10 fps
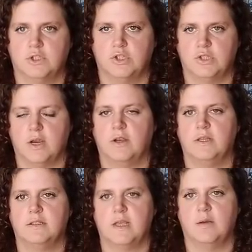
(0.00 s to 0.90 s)
just sharing
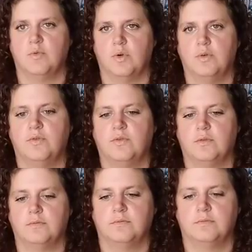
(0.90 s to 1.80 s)
the same roof,
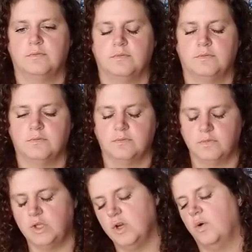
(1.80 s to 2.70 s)

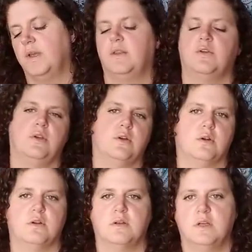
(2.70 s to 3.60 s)
going through
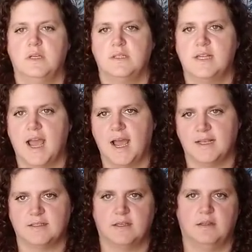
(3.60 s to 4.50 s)
your
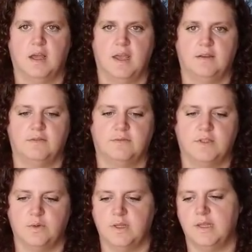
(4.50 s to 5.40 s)
task in life,
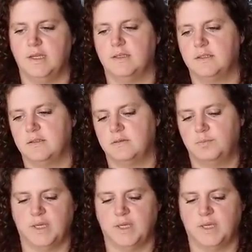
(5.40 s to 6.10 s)
doing this,